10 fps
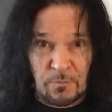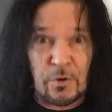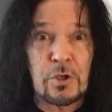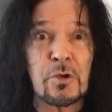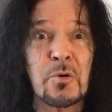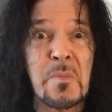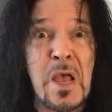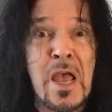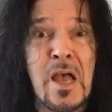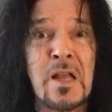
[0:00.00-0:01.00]
for you,
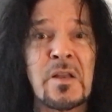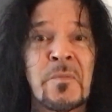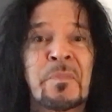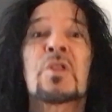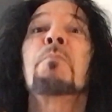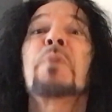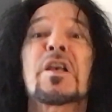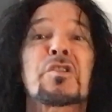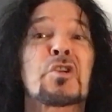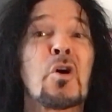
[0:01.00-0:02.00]
man. The
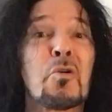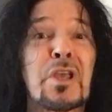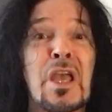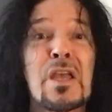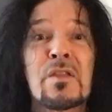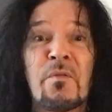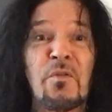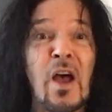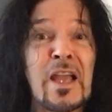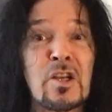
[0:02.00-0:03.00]
best cocaine, the
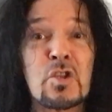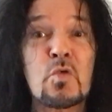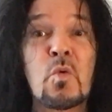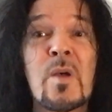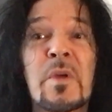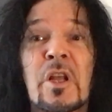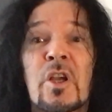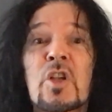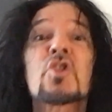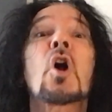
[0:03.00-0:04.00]
finest women.
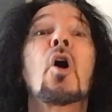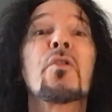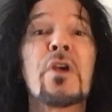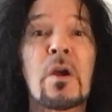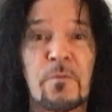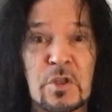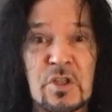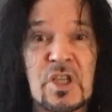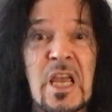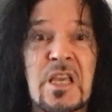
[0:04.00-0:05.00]
It's all there for the
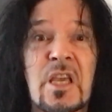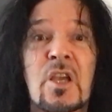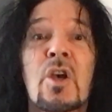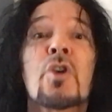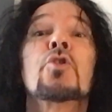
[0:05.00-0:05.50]
taking.